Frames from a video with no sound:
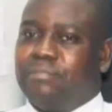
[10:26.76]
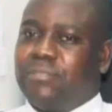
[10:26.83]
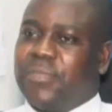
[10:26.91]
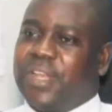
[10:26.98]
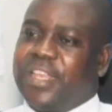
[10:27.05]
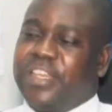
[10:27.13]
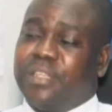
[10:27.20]

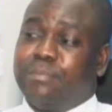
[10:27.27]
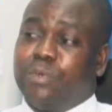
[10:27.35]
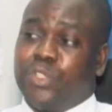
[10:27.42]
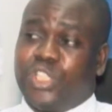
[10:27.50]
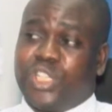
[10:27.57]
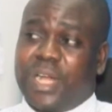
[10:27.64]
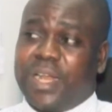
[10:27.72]
Clear the
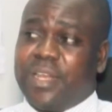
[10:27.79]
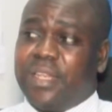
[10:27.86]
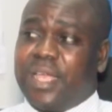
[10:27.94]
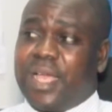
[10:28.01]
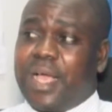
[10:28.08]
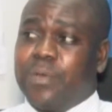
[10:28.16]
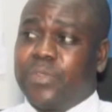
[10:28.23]
bush around the
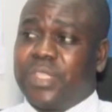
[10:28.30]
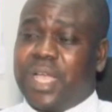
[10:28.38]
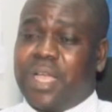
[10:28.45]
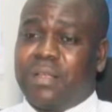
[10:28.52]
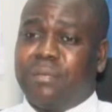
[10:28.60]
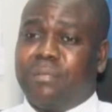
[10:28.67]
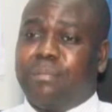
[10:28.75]
house
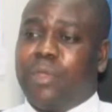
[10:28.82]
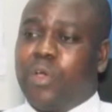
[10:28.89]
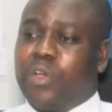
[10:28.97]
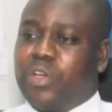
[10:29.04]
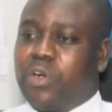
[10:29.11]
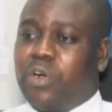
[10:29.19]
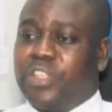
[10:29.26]
and
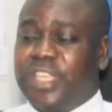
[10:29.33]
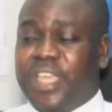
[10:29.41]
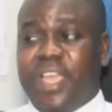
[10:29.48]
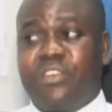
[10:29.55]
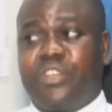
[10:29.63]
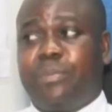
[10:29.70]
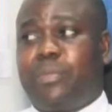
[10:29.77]
block all the
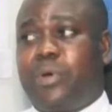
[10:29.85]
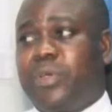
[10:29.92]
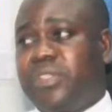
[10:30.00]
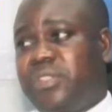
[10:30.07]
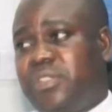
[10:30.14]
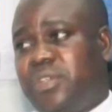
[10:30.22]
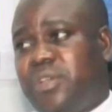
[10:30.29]
entry
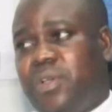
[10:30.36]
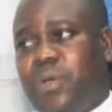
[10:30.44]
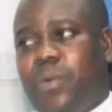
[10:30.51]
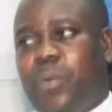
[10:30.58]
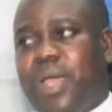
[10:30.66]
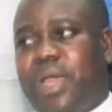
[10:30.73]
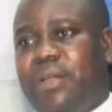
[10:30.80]
points
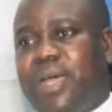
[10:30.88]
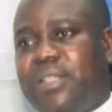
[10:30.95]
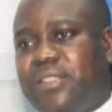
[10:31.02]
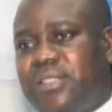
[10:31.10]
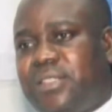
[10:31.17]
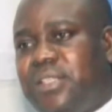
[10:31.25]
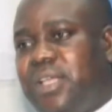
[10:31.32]
where
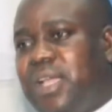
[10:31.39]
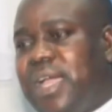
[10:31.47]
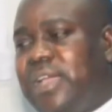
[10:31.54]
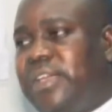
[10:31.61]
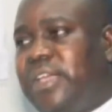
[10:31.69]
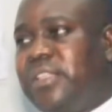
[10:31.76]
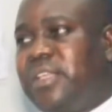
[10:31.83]
rats
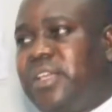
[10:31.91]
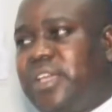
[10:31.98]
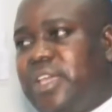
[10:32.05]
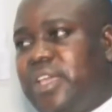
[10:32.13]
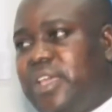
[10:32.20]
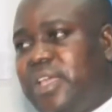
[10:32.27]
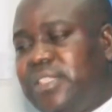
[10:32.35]
can
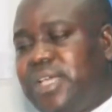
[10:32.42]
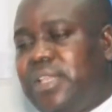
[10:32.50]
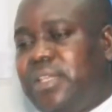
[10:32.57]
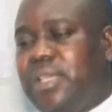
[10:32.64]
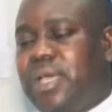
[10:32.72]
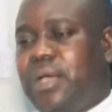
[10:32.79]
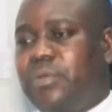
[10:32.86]
enter
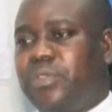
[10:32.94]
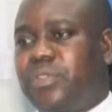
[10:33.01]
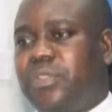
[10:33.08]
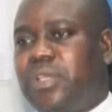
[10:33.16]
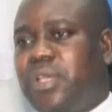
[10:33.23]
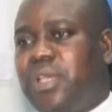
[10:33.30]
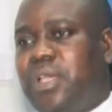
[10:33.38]
the house.
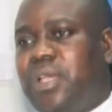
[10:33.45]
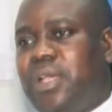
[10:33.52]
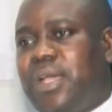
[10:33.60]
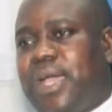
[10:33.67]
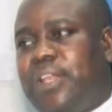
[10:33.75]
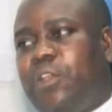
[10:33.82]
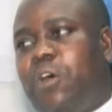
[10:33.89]

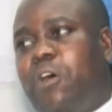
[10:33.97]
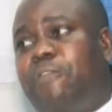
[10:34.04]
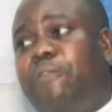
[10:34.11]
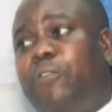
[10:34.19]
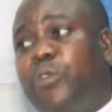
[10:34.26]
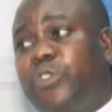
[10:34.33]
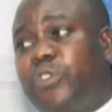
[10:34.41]
And all
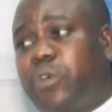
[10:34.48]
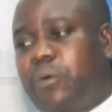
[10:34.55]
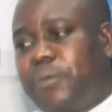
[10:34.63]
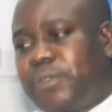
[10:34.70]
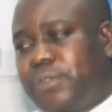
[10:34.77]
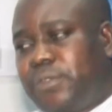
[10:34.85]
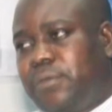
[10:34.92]

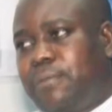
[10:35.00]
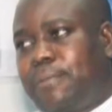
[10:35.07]
foodstuffs